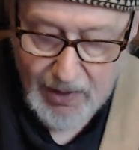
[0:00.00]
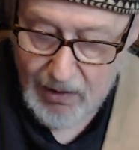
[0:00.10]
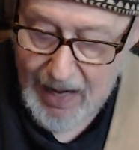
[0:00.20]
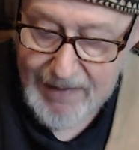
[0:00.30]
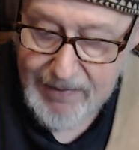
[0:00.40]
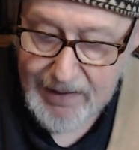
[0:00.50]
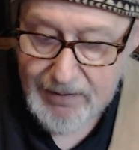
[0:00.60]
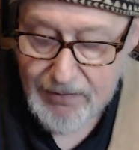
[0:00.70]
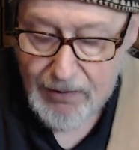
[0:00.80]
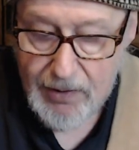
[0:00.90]
I think the
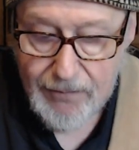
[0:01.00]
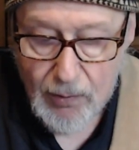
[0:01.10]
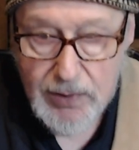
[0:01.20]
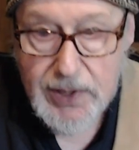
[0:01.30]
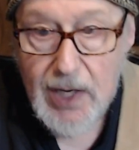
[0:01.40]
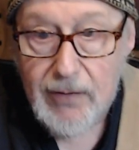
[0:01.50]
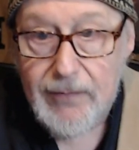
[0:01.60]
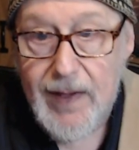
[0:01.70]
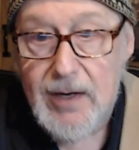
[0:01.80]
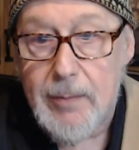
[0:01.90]
34-inch scale
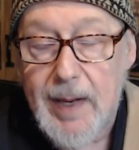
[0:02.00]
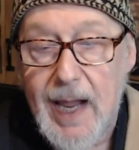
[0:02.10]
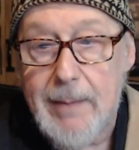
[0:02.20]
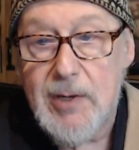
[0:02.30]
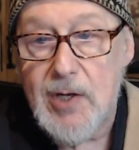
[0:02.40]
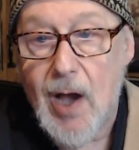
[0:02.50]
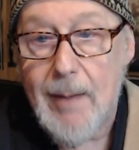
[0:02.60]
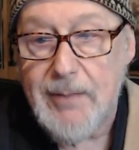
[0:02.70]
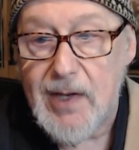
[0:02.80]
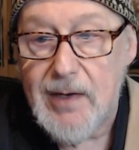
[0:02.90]
Fender became
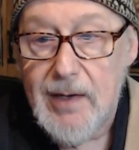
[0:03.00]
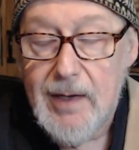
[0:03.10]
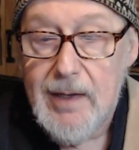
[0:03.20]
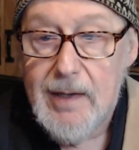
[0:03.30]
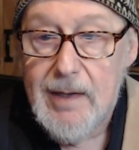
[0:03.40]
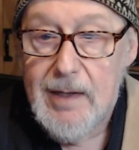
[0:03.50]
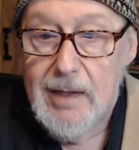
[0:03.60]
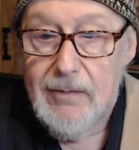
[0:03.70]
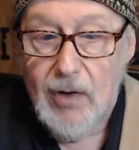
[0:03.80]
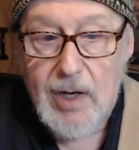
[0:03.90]
adopted
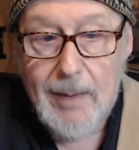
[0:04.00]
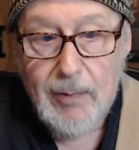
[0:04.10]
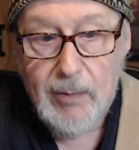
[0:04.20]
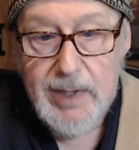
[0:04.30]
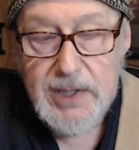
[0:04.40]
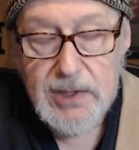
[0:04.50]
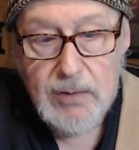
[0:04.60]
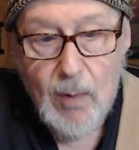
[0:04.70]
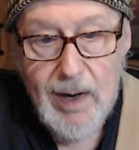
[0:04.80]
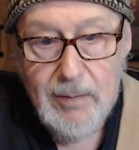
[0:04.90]
for a couple reasons.
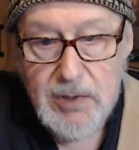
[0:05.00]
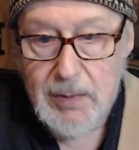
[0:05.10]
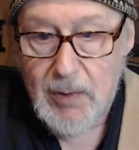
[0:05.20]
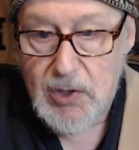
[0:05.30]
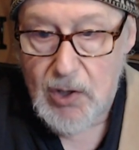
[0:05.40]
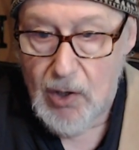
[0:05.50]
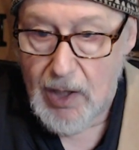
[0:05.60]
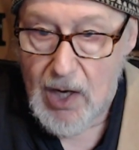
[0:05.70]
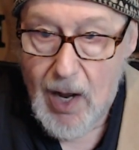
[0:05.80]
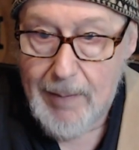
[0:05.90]
One, it was the most
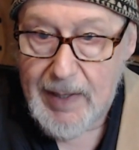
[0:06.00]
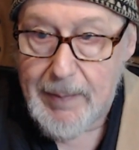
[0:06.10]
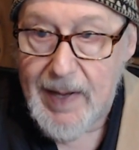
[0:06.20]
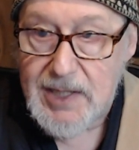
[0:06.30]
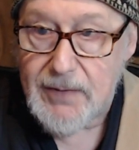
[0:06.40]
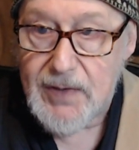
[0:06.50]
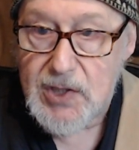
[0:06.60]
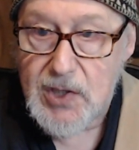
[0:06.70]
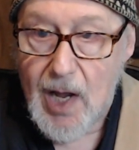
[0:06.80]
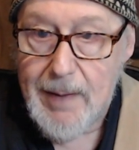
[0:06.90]
ergonomic bass of its
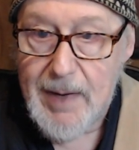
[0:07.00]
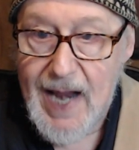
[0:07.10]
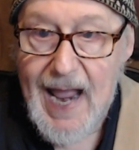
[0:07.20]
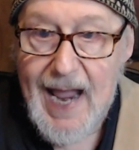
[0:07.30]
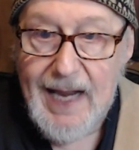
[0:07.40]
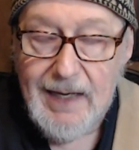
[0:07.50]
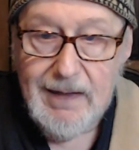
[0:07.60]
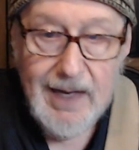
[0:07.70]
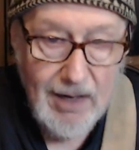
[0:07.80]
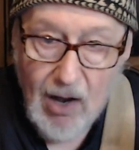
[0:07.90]
time. It
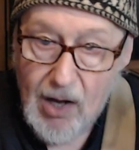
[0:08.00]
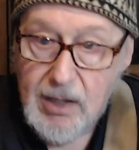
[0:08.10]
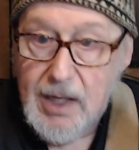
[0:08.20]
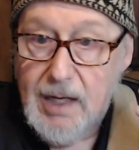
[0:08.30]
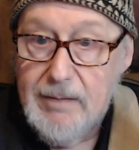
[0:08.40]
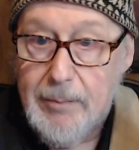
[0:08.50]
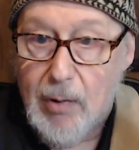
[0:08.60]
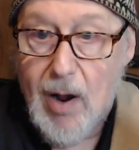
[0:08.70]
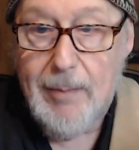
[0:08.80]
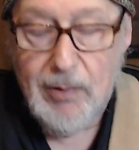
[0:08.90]
hung
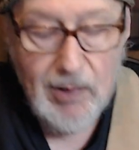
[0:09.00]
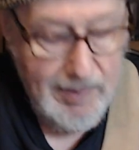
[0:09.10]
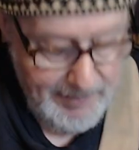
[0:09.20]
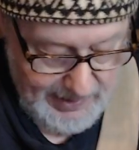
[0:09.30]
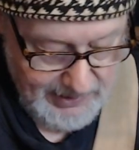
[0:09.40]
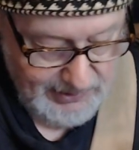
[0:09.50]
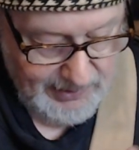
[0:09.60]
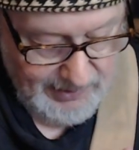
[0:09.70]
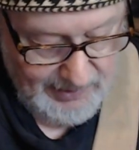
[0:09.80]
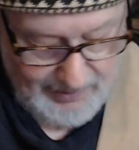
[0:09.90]
properly because of
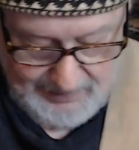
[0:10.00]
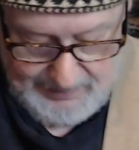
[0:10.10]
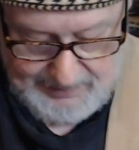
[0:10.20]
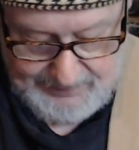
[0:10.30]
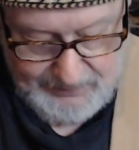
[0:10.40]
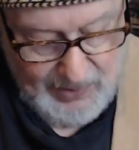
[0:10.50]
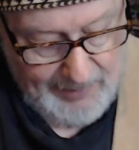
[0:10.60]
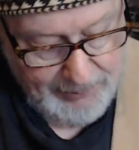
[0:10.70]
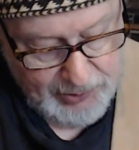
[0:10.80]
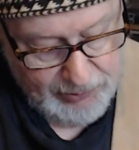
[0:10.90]
the upper
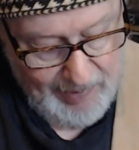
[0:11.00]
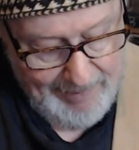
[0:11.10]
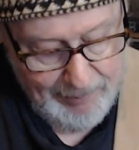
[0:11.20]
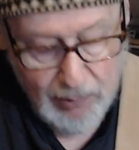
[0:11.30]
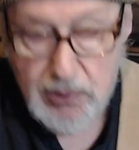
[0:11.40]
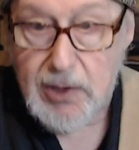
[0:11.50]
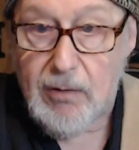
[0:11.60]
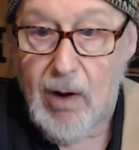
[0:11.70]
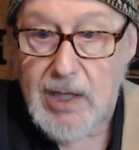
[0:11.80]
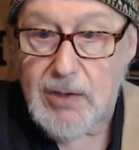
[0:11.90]
strap post
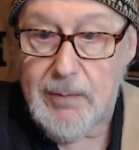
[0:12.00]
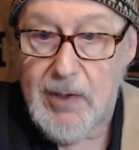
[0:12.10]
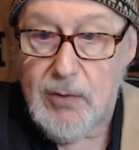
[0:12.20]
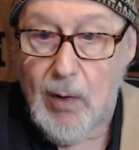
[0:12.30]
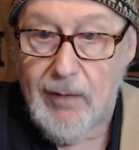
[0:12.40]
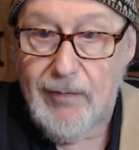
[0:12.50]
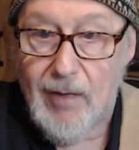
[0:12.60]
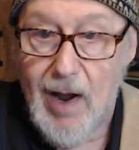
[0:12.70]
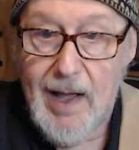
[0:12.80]
across from the 12th fret.